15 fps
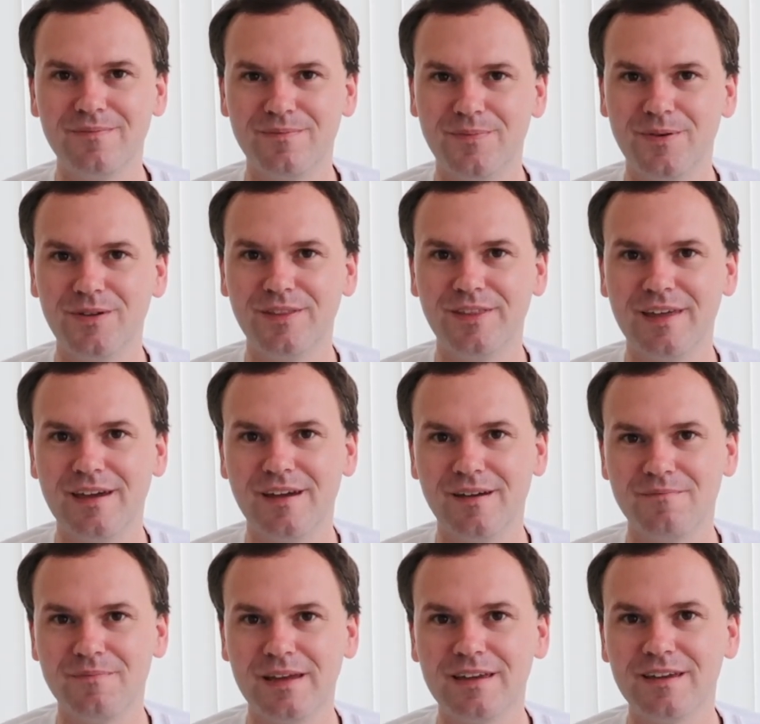put the
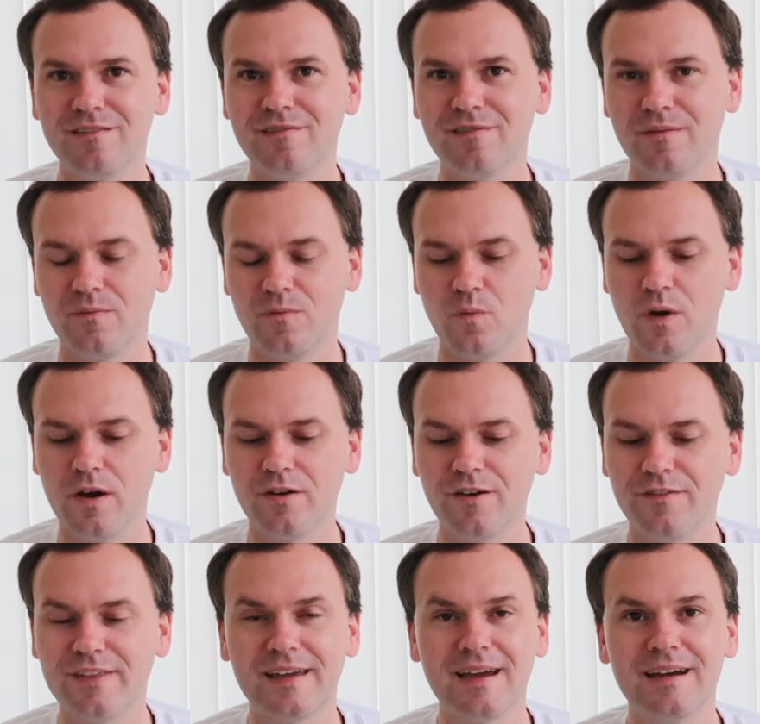Mickey one
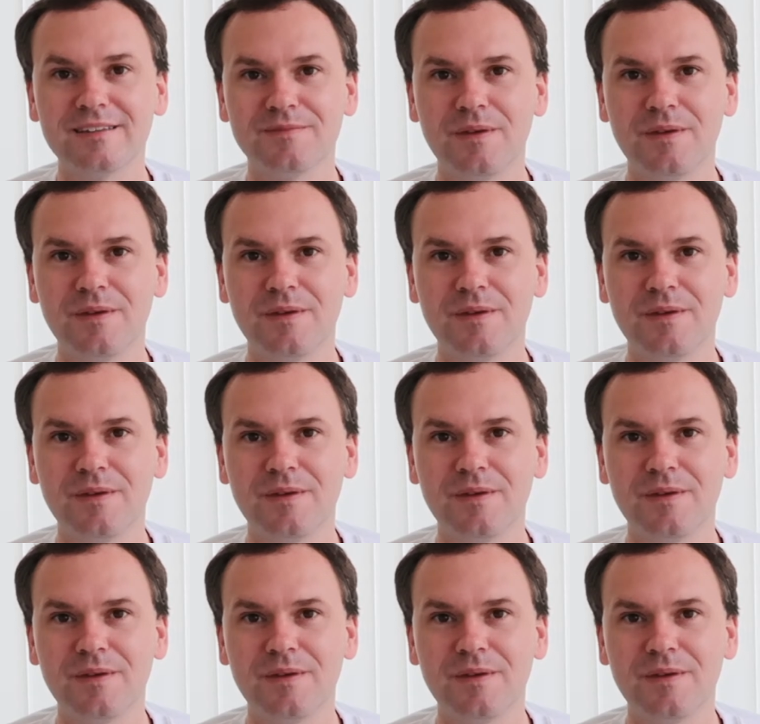off the cast